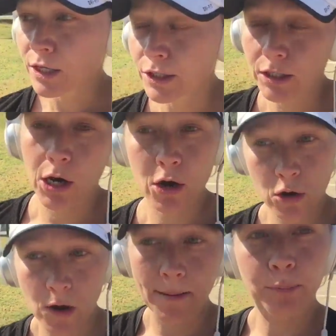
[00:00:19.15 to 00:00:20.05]

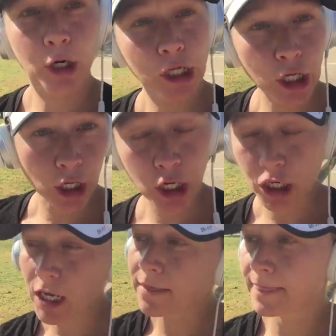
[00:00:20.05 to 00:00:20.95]
so I'm pretty good.
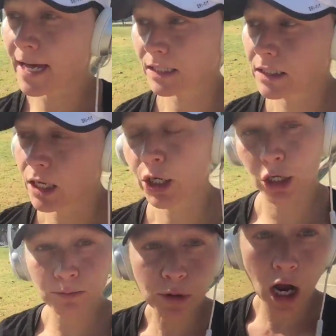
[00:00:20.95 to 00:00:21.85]
That's
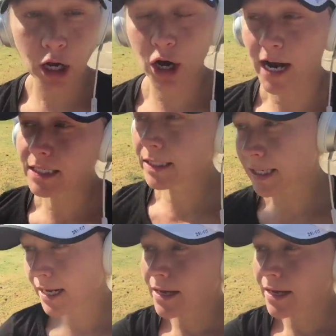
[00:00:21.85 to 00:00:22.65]
good progress.